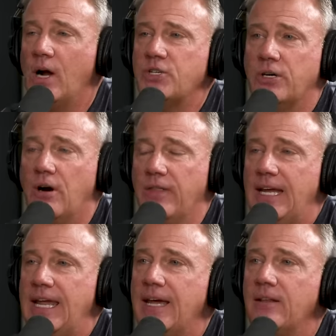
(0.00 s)
can watch their car.
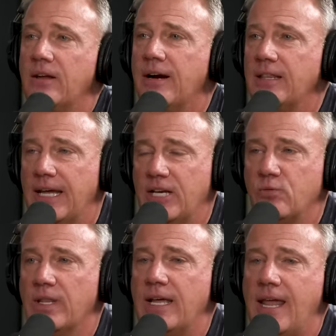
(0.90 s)
They're at the
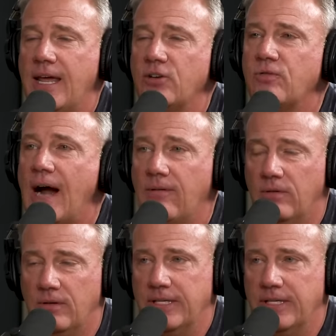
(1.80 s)
age where they can't travel.